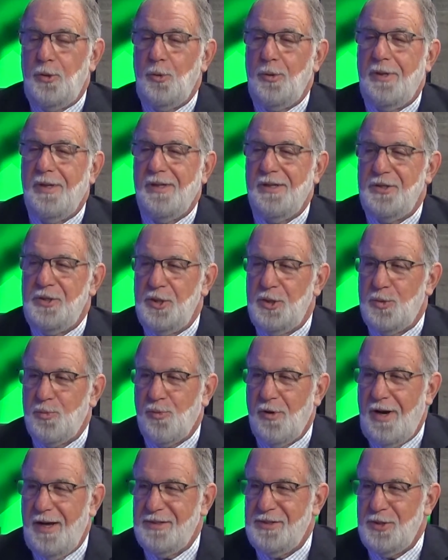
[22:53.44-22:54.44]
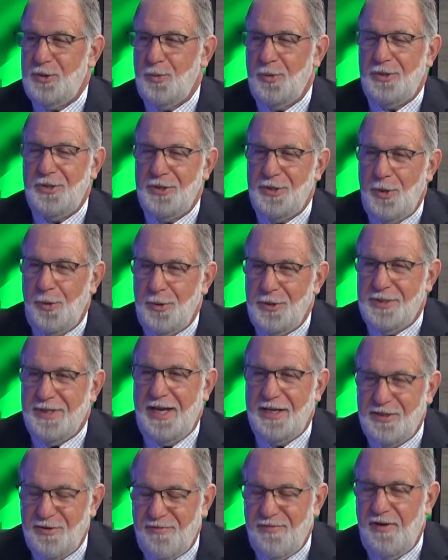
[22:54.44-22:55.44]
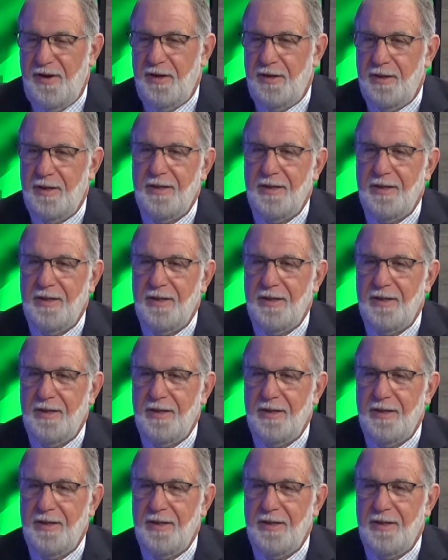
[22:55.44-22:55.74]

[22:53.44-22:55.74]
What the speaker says: diligence process, which is always lots of fun.